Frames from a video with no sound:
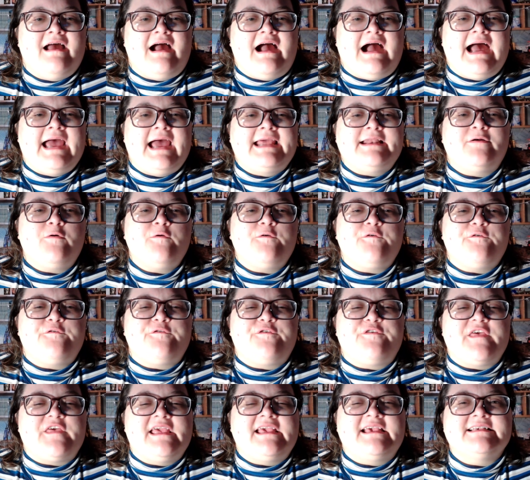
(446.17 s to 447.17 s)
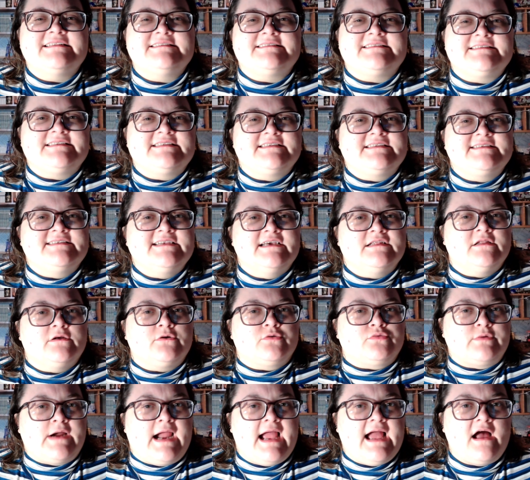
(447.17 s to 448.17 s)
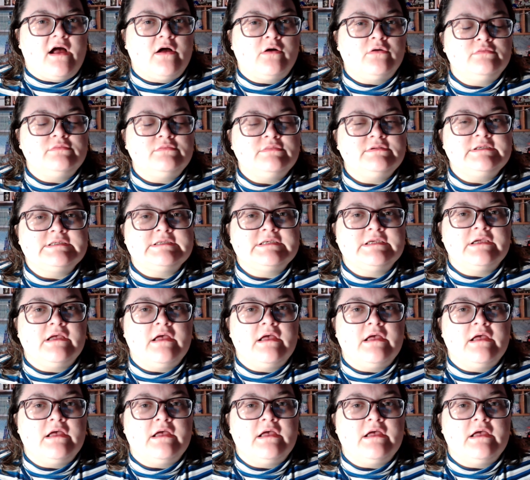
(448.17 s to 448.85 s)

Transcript: I don't think is still around.